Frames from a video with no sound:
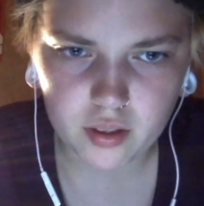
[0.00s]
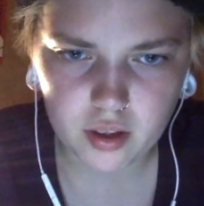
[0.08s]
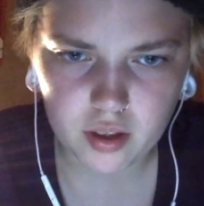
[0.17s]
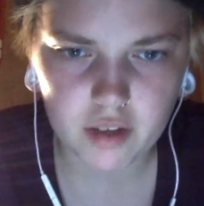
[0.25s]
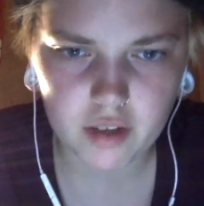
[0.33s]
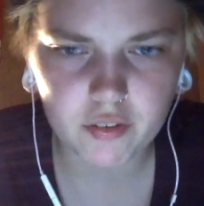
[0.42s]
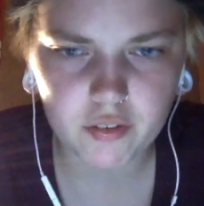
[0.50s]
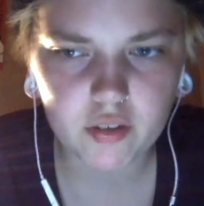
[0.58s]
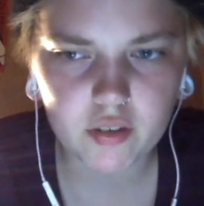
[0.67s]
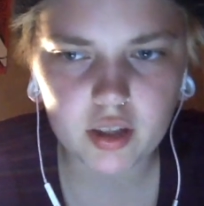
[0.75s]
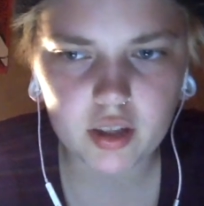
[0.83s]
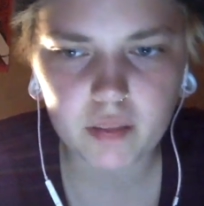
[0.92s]
I feel
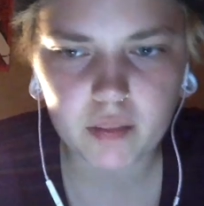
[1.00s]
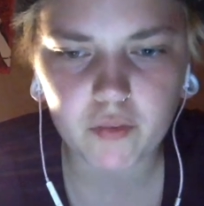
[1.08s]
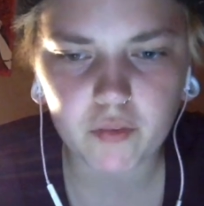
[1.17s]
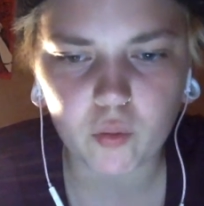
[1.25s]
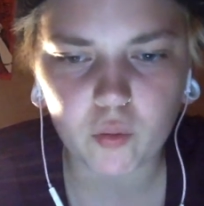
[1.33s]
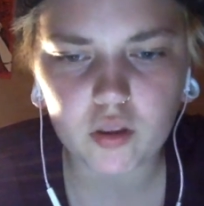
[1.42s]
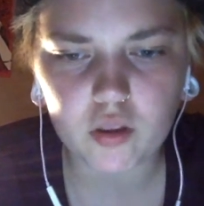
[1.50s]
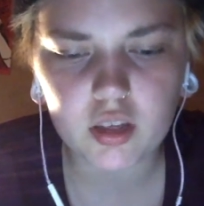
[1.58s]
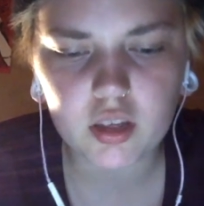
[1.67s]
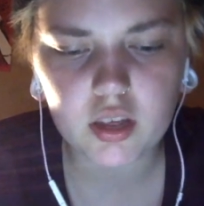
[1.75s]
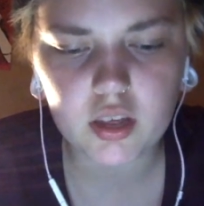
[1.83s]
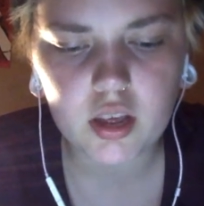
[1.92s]
like before
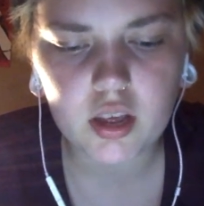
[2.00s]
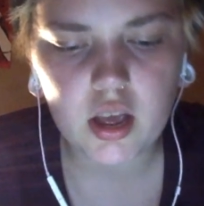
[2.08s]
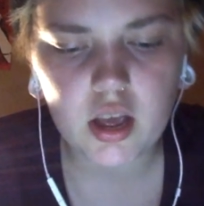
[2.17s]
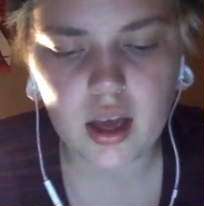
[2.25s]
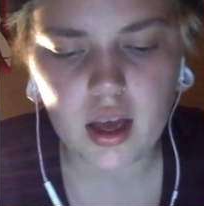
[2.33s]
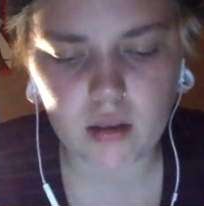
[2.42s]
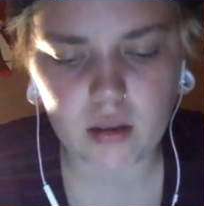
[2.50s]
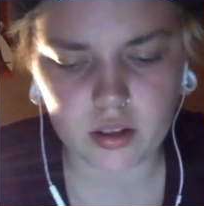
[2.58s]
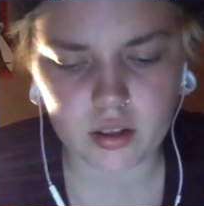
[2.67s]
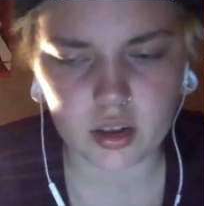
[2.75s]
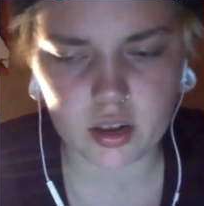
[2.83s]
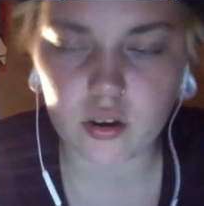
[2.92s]
tea, I was
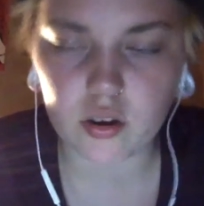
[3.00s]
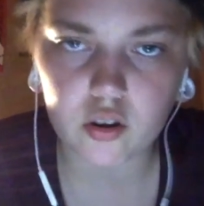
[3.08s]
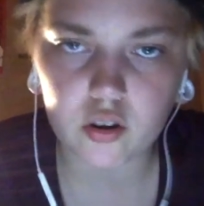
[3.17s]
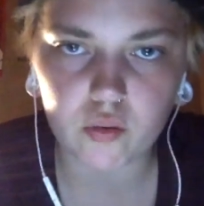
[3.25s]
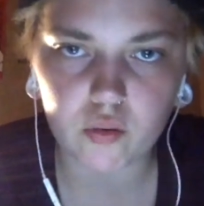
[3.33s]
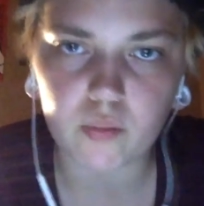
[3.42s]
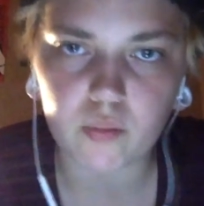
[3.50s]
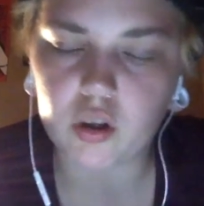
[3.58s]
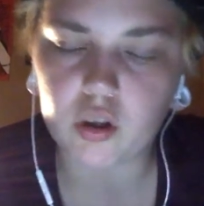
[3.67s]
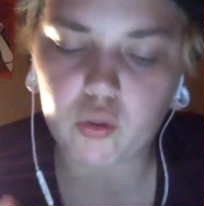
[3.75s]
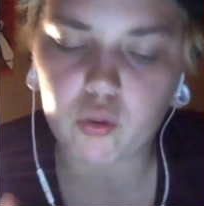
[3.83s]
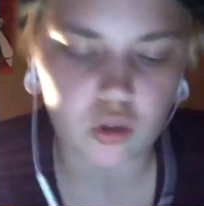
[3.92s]
like, oh, you know, I want
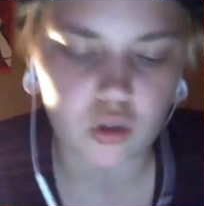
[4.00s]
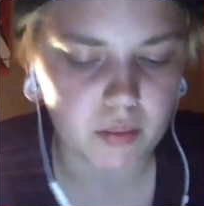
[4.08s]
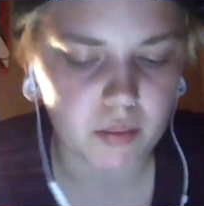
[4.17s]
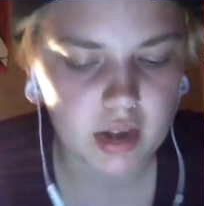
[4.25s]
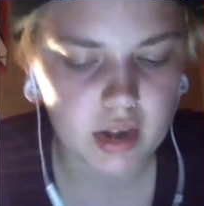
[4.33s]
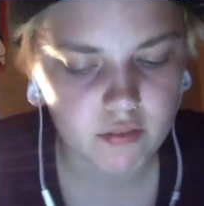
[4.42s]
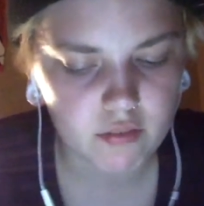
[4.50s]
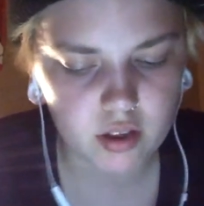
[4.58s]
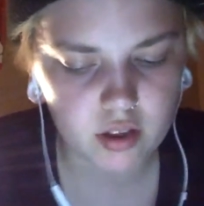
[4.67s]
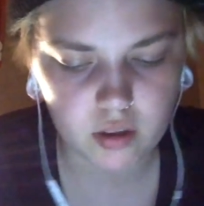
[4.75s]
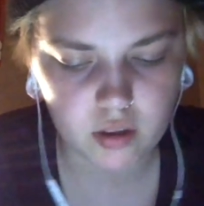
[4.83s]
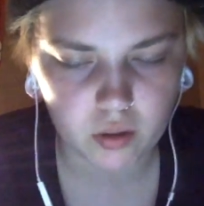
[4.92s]
to document
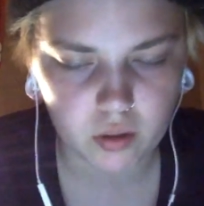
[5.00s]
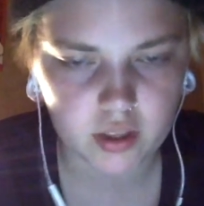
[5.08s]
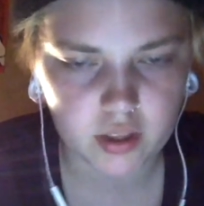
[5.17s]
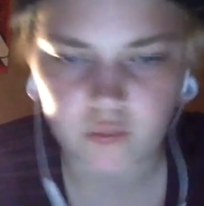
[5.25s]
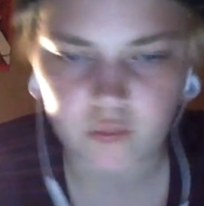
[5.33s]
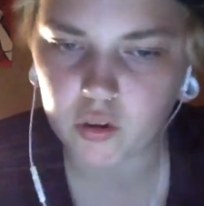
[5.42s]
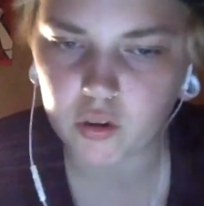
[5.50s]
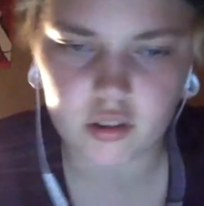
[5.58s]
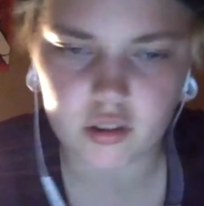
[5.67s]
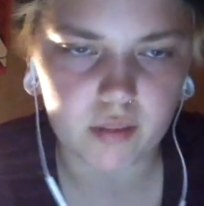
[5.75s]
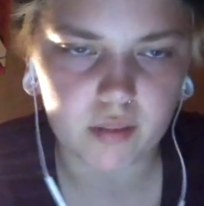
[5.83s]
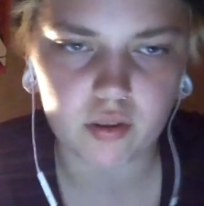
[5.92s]
everything. I want to take voice
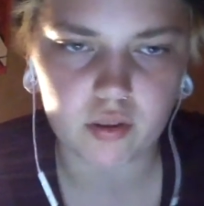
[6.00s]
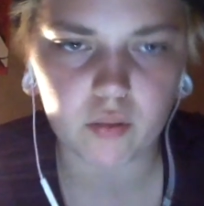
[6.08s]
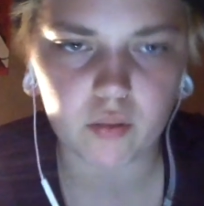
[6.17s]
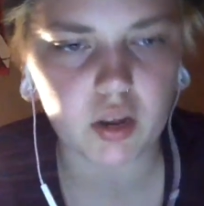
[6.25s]
clips and I want